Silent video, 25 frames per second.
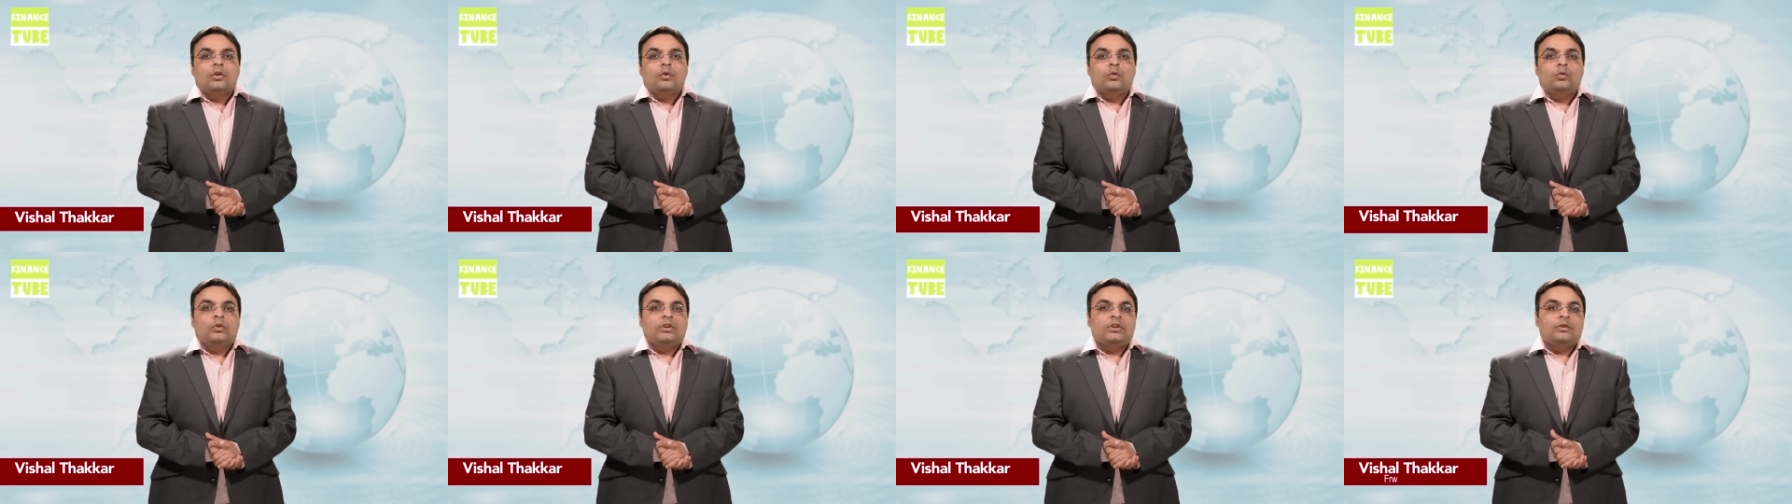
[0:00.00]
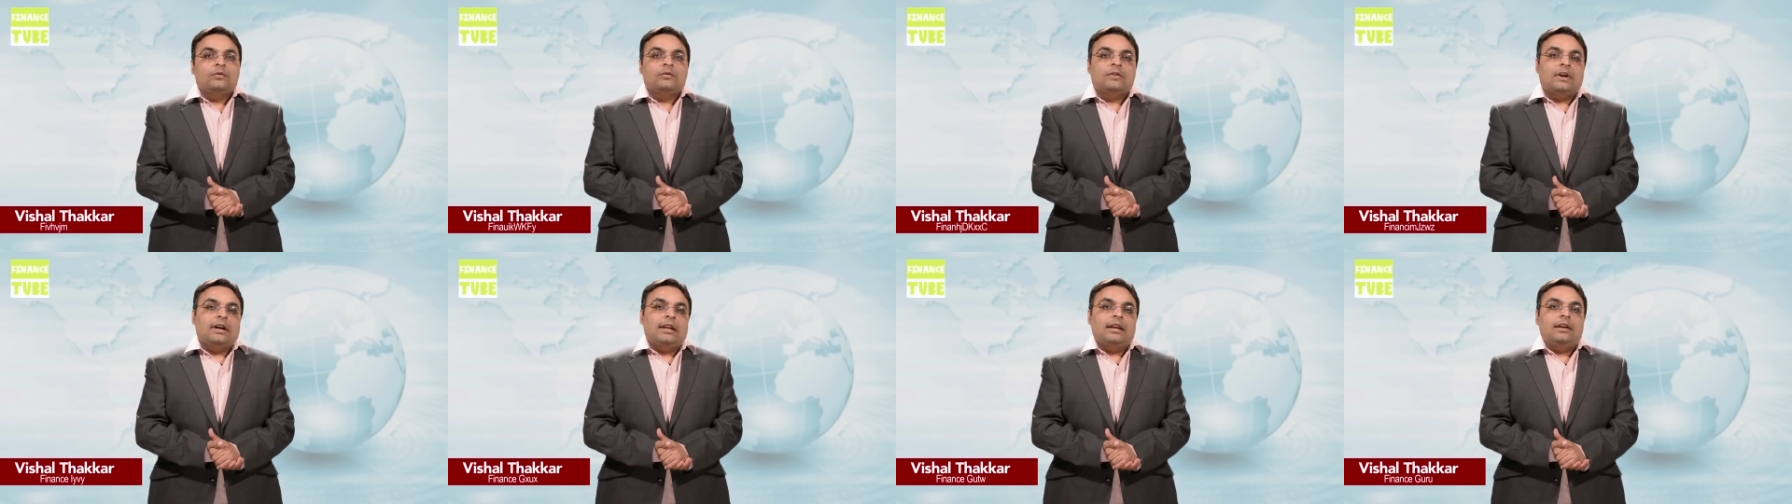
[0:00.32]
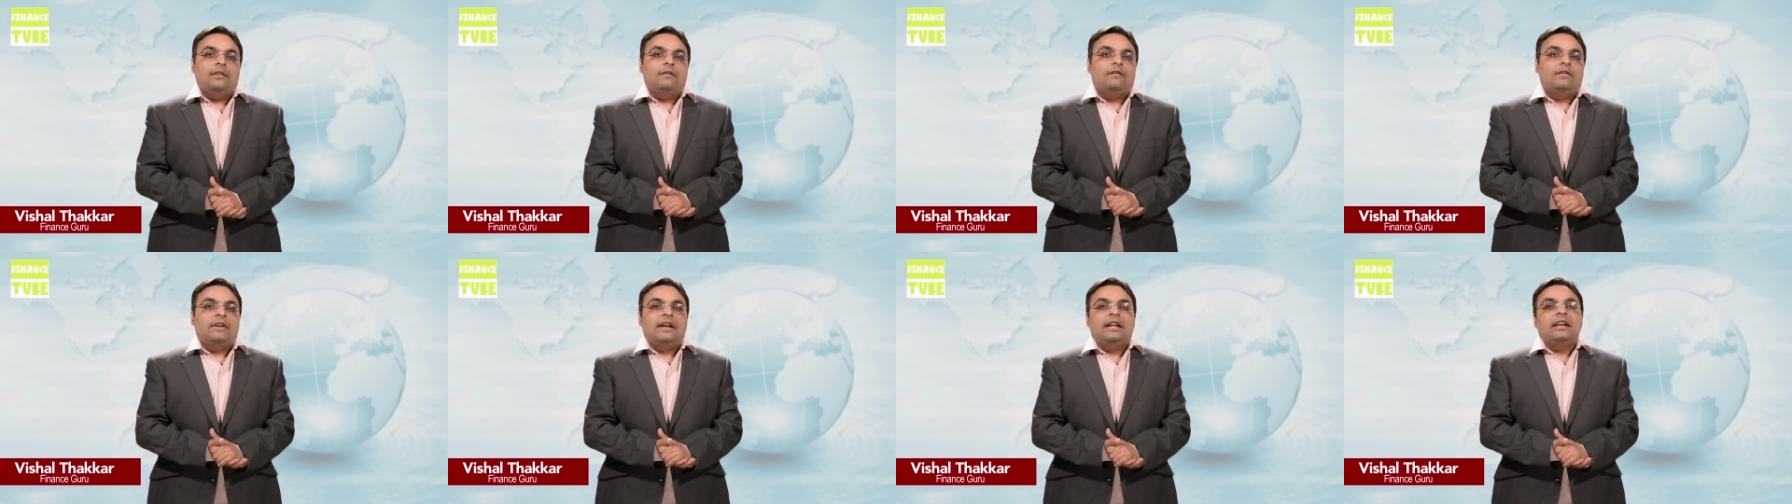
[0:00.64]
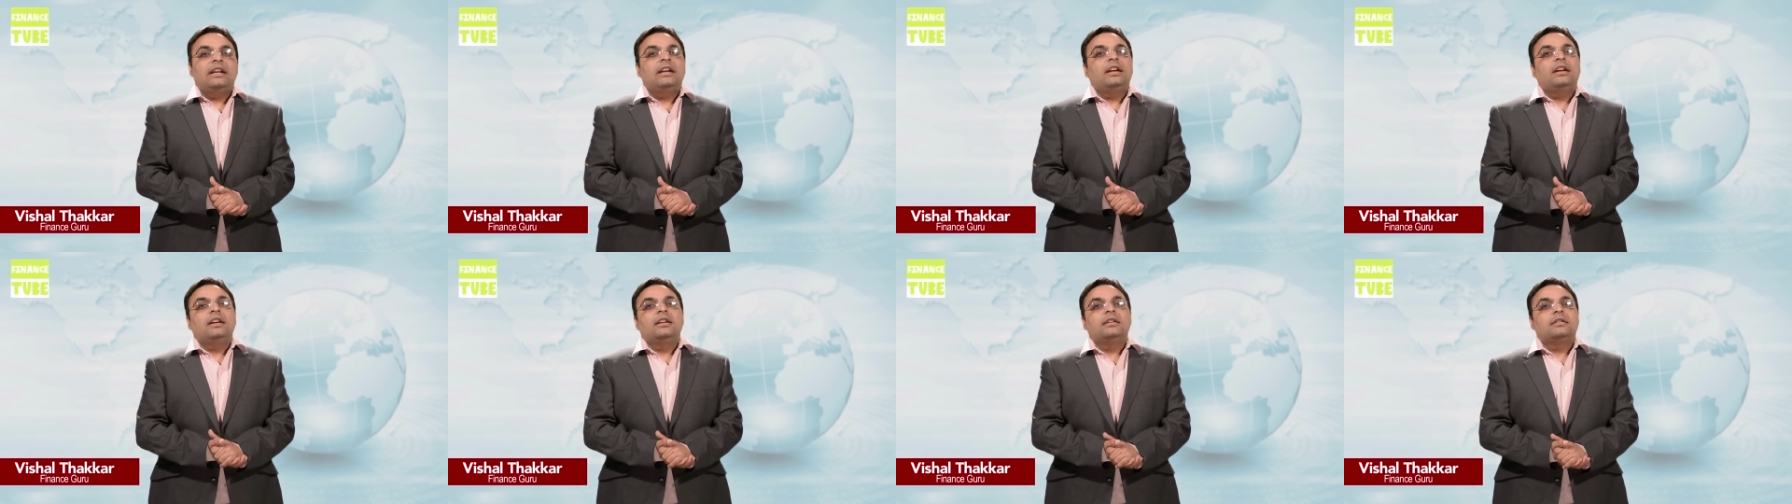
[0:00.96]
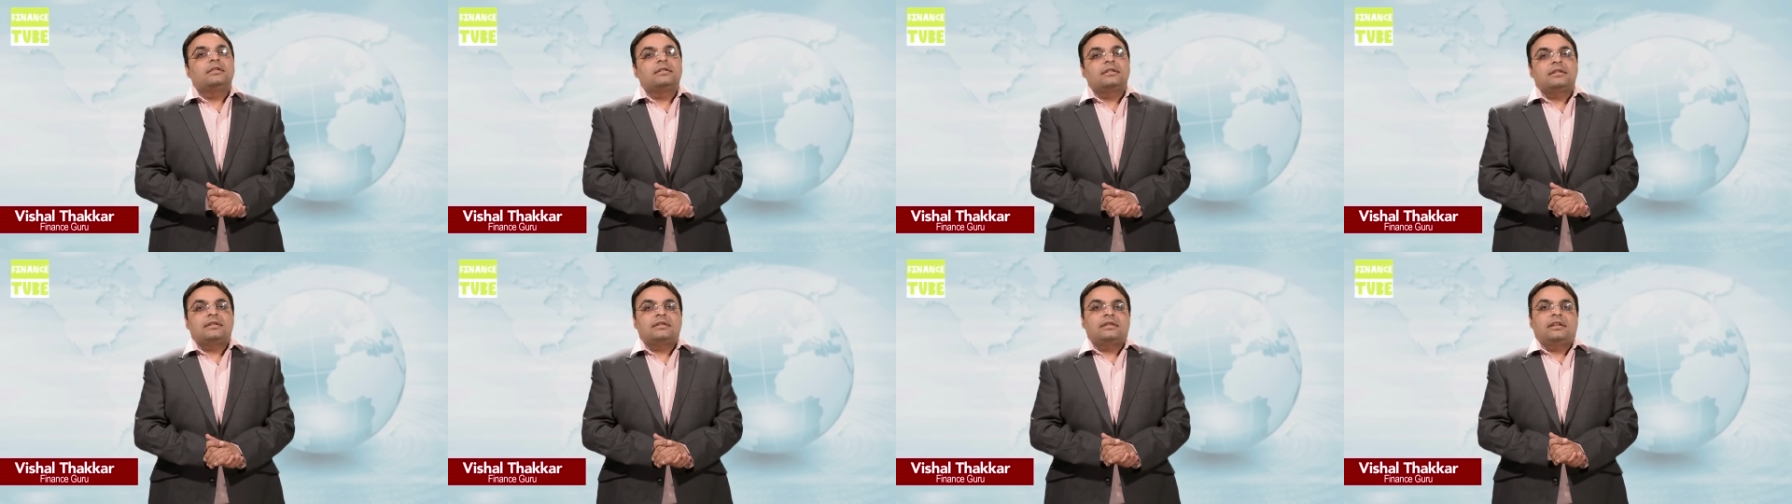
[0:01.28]
with one very
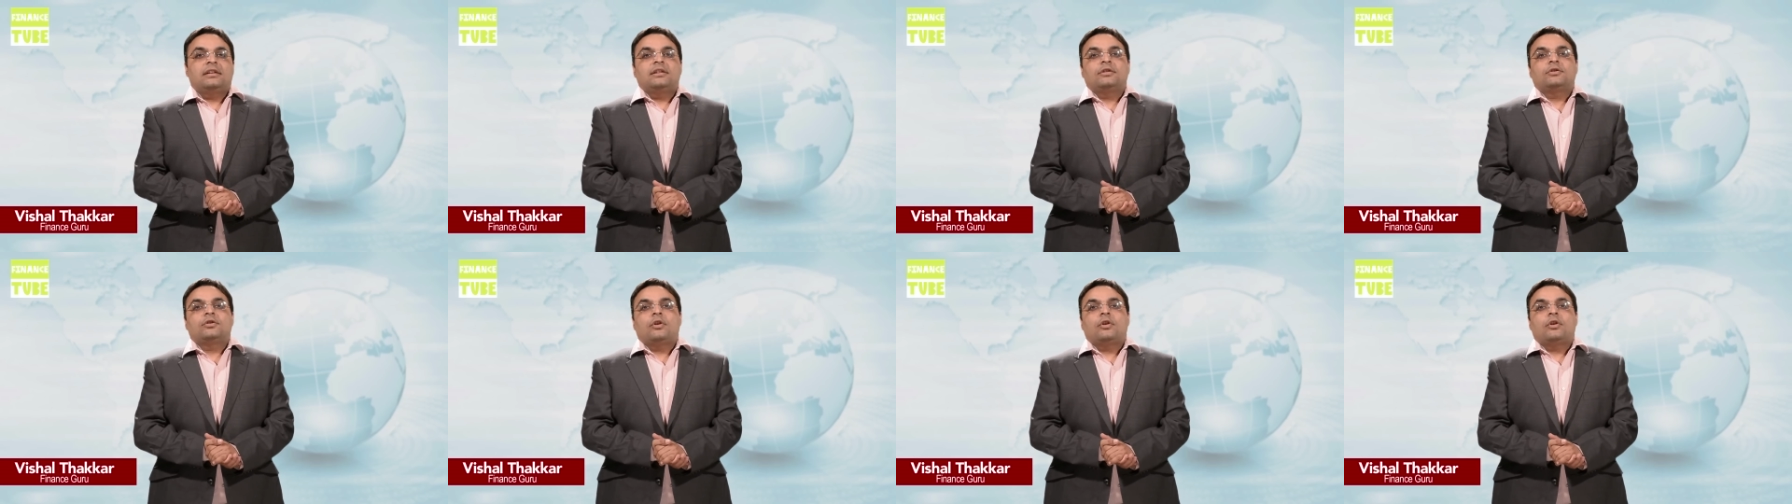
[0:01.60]
interesting